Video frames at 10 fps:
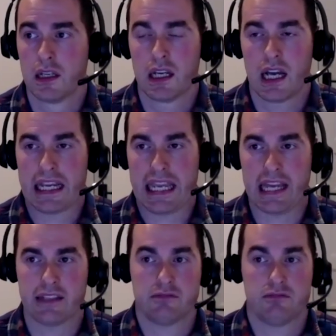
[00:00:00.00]
I
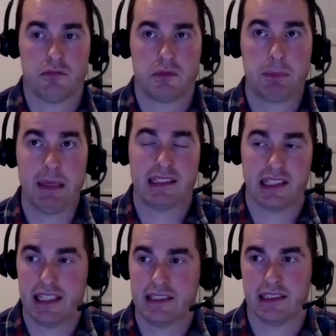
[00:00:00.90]
can't speak to
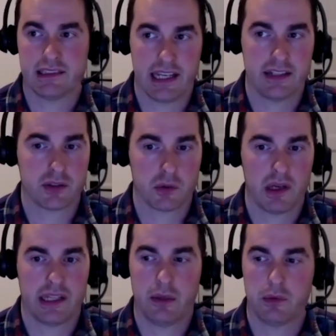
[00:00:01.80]
his intent or what
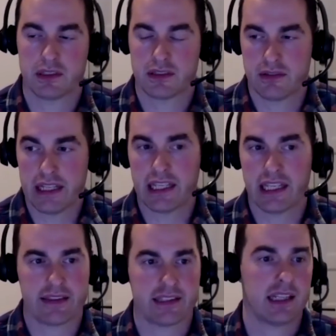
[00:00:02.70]
he was thinking
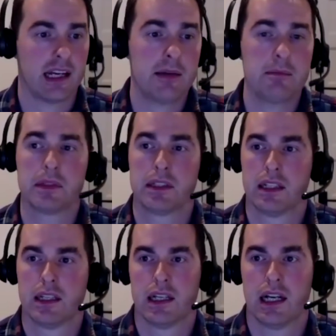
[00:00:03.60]
at the time.
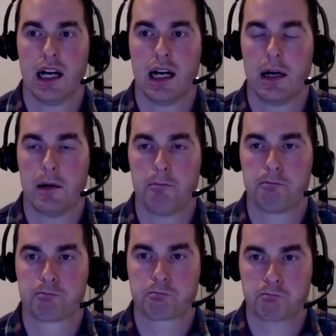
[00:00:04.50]
Um,
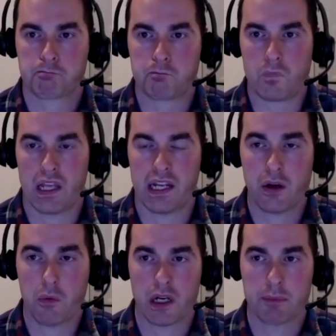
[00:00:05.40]
and I
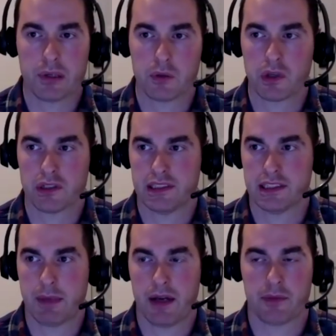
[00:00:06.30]
don't want to put words in his
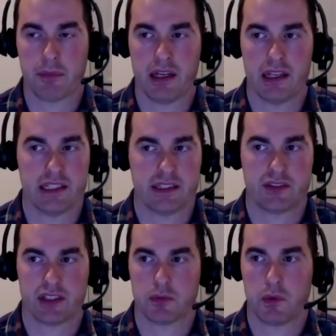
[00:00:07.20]
mouth, but it's
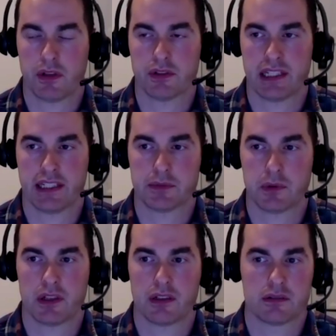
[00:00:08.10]
just one of those things
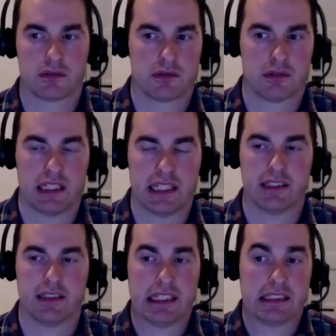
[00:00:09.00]
where it
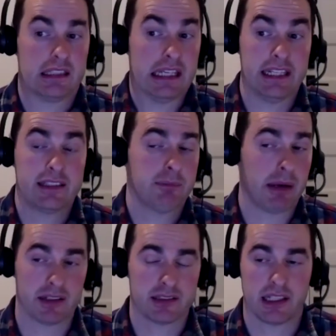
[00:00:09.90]
it it is
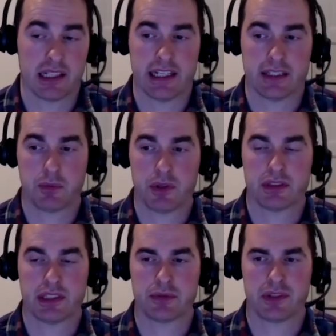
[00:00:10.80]
embarrassing, and it's one of those
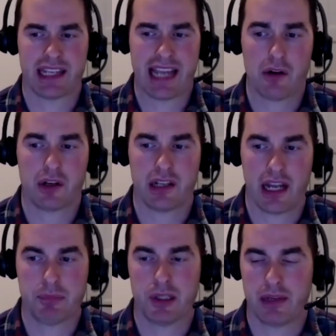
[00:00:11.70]
things where you're like, how could I
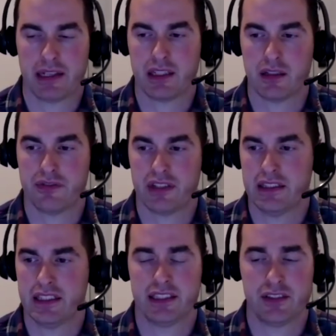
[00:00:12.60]
put myself in
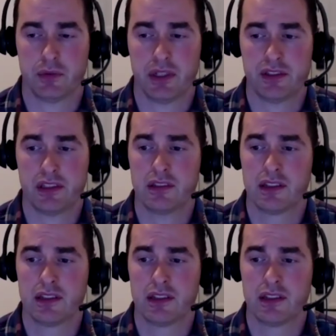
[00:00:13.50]
this situation?